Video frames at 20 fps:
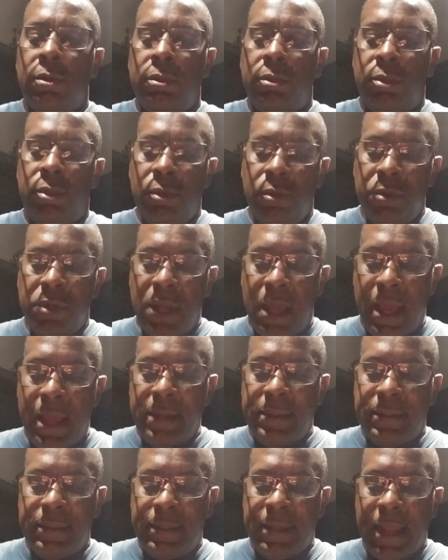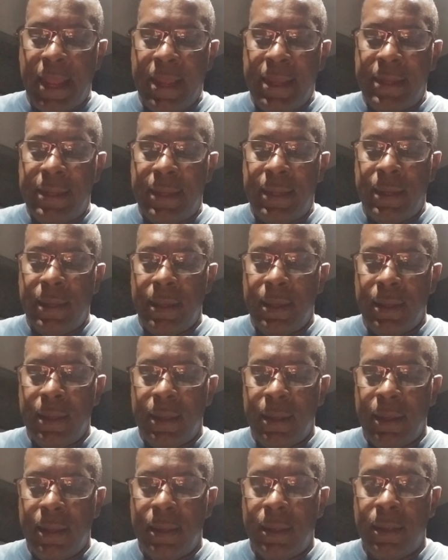Do not take
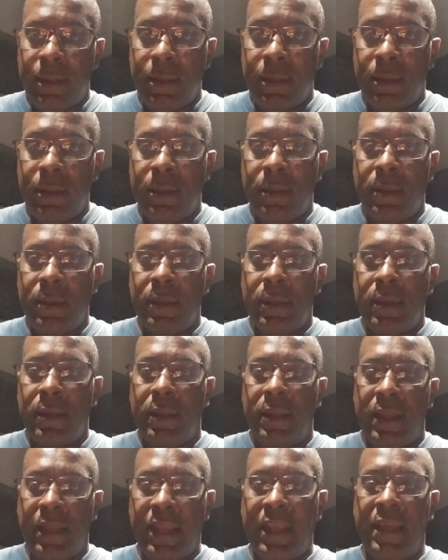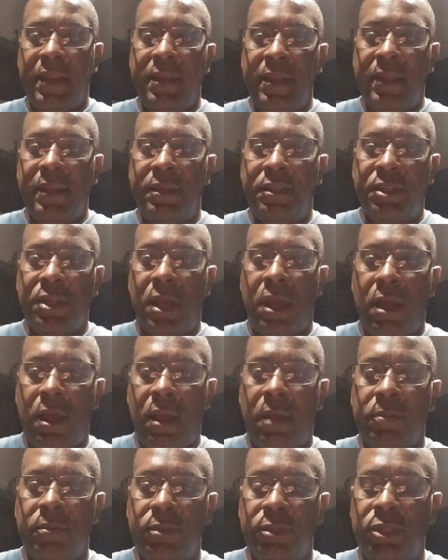any
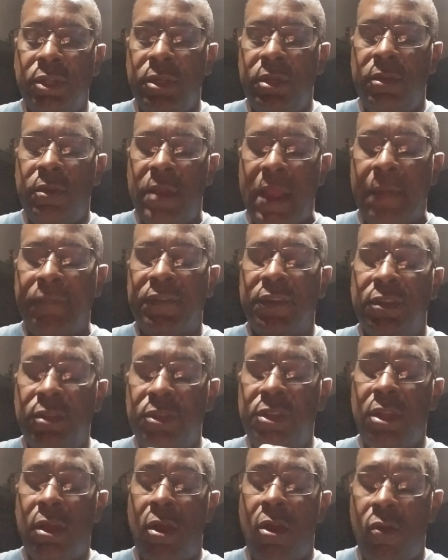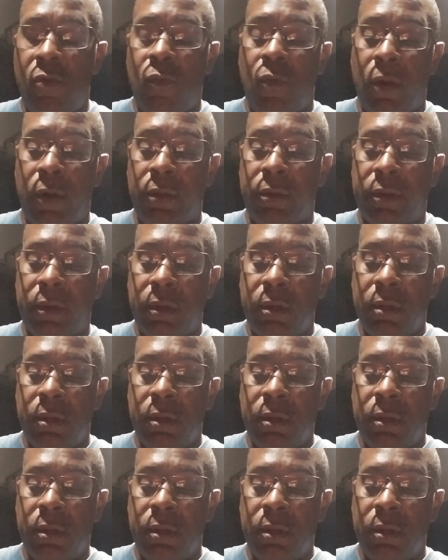job. You have to do your homework.